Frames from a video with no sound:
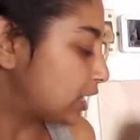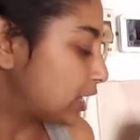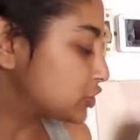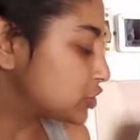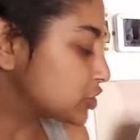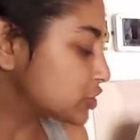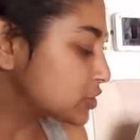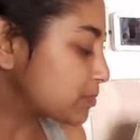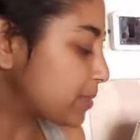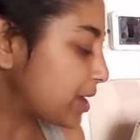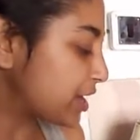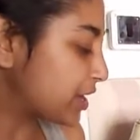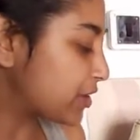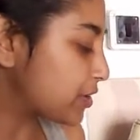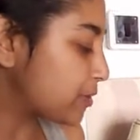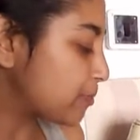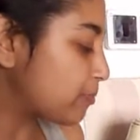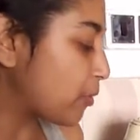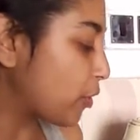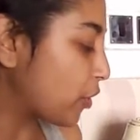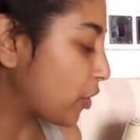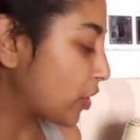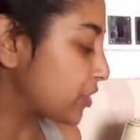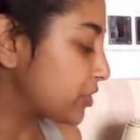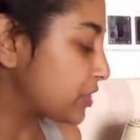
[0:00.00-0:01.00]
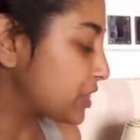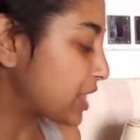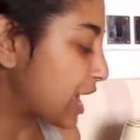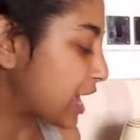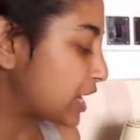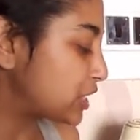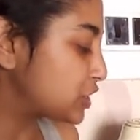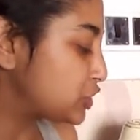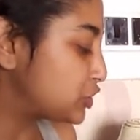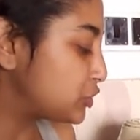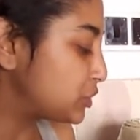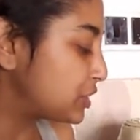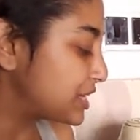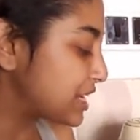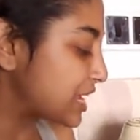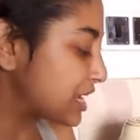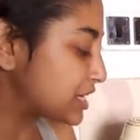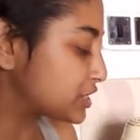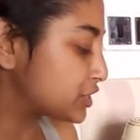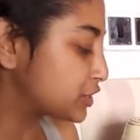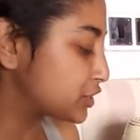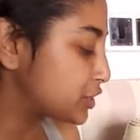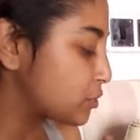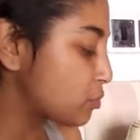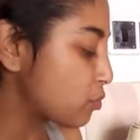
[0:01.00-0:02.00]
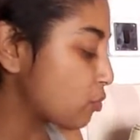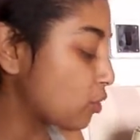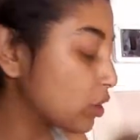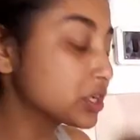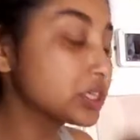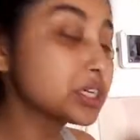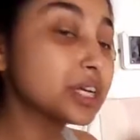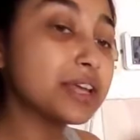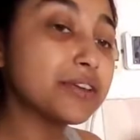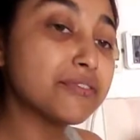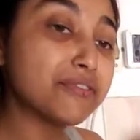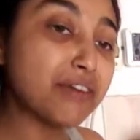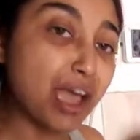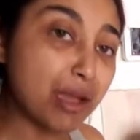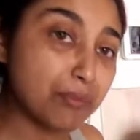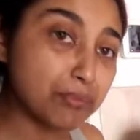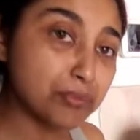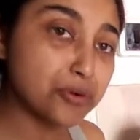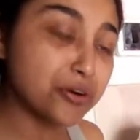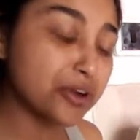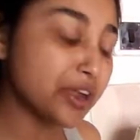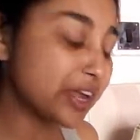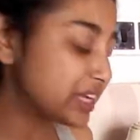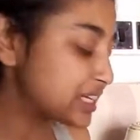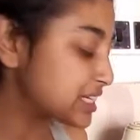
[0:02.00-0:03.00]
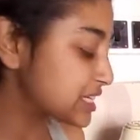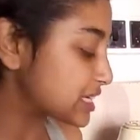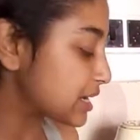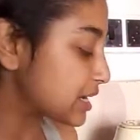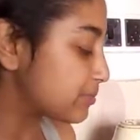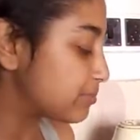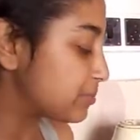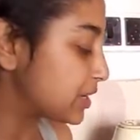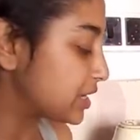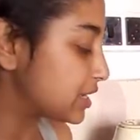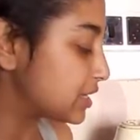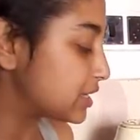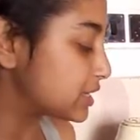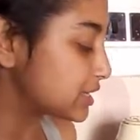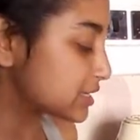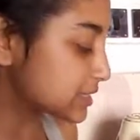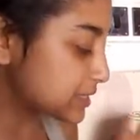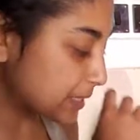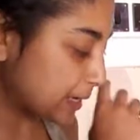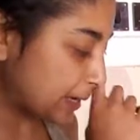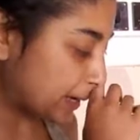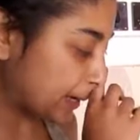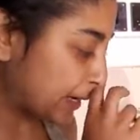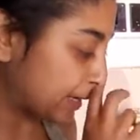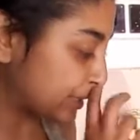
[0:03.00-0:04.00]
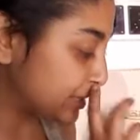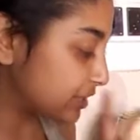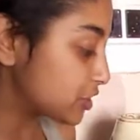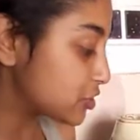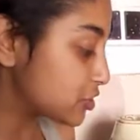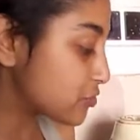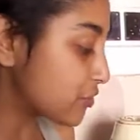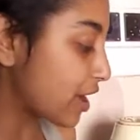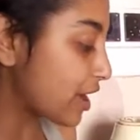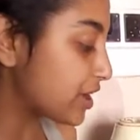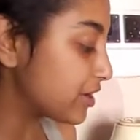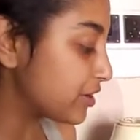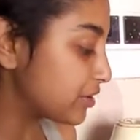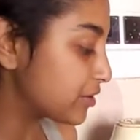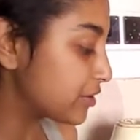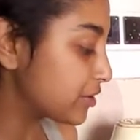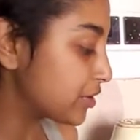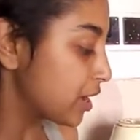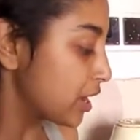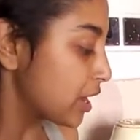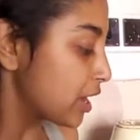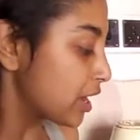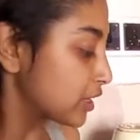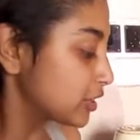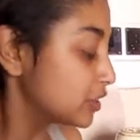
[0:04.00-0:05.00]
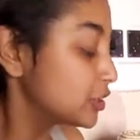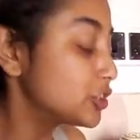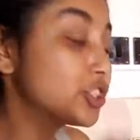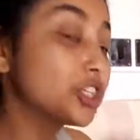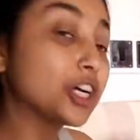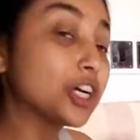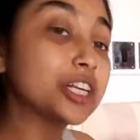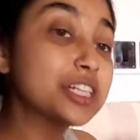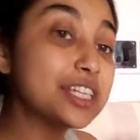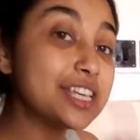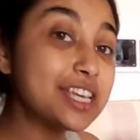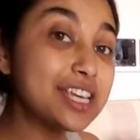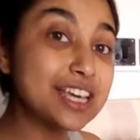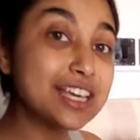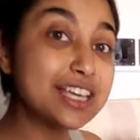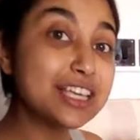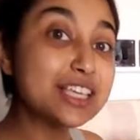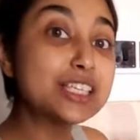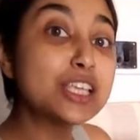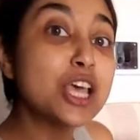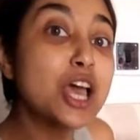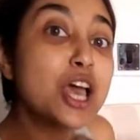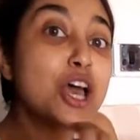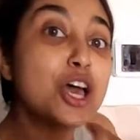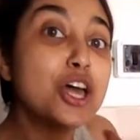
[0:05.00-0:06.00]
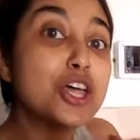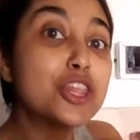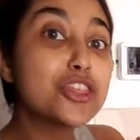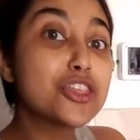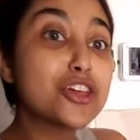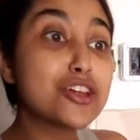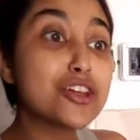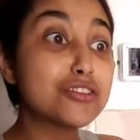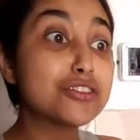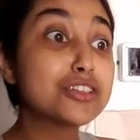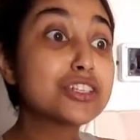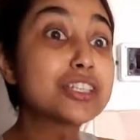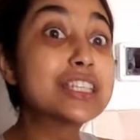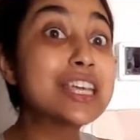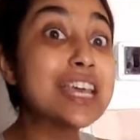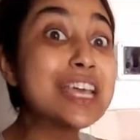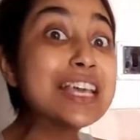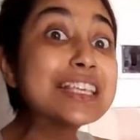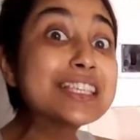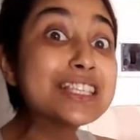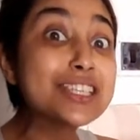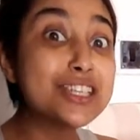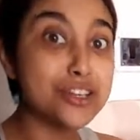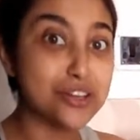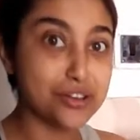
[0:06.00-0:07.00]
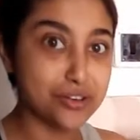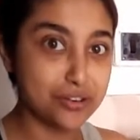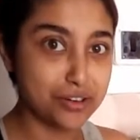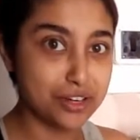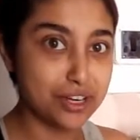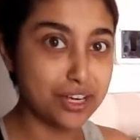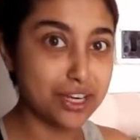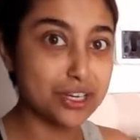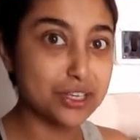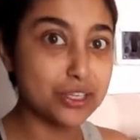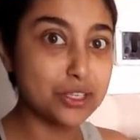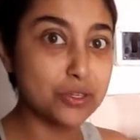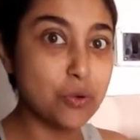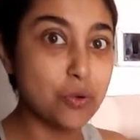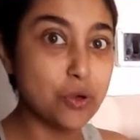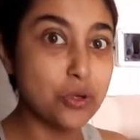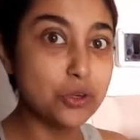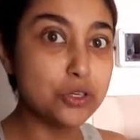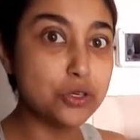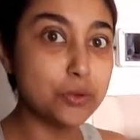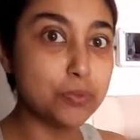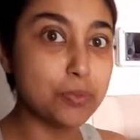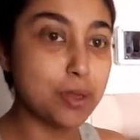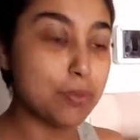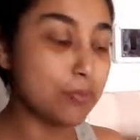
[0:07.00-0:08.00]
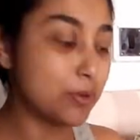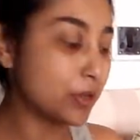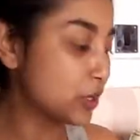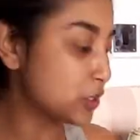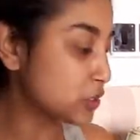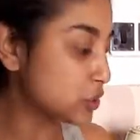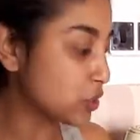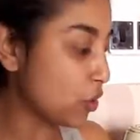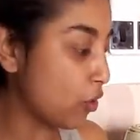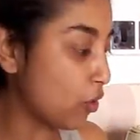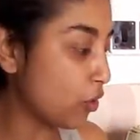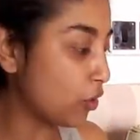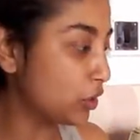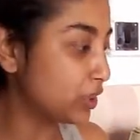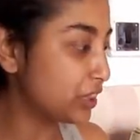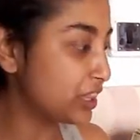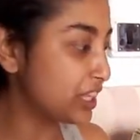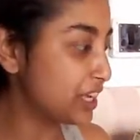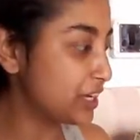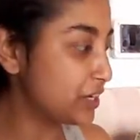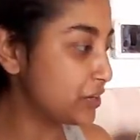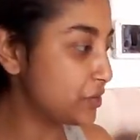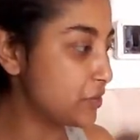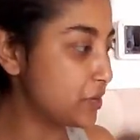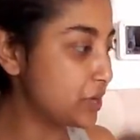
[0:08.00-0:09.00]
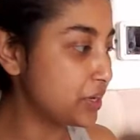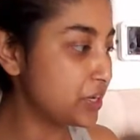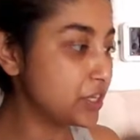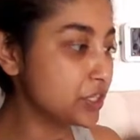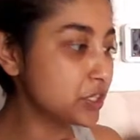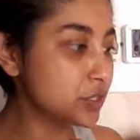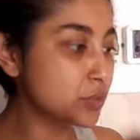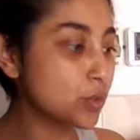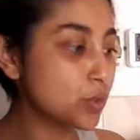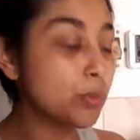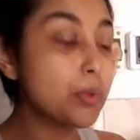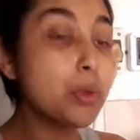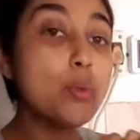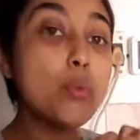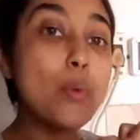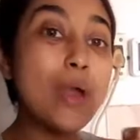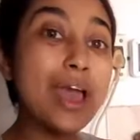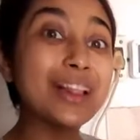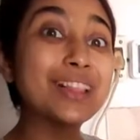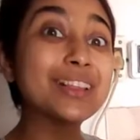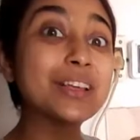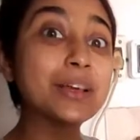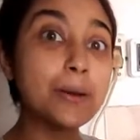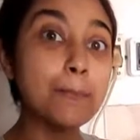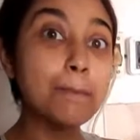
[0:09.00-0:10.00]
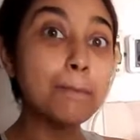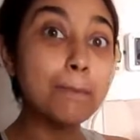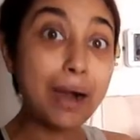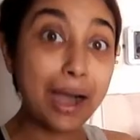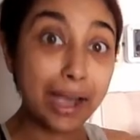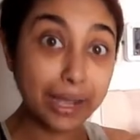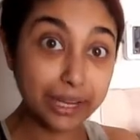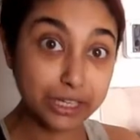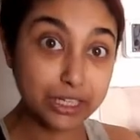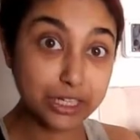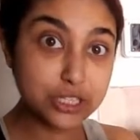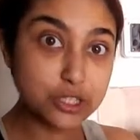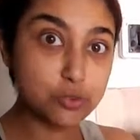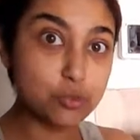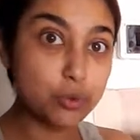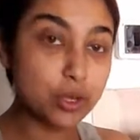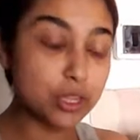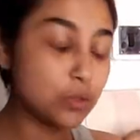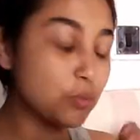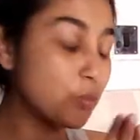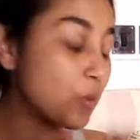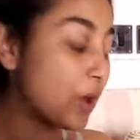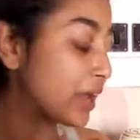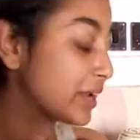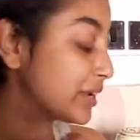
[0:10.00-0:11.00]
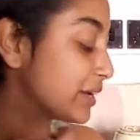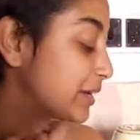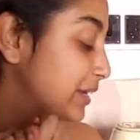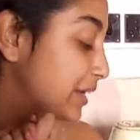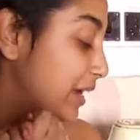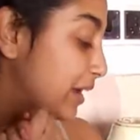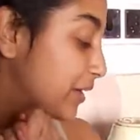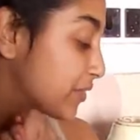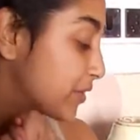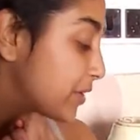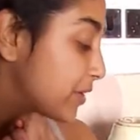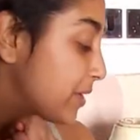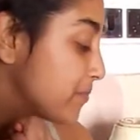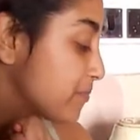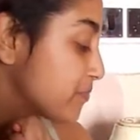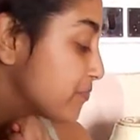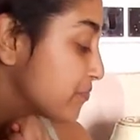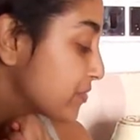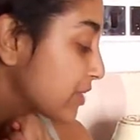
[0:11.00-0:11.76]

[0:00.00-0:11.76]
Just make it a point that you let the water evaporate, because the drier the chutney is, the tastier it is going to be, because all the ingredients will be well combined with one another.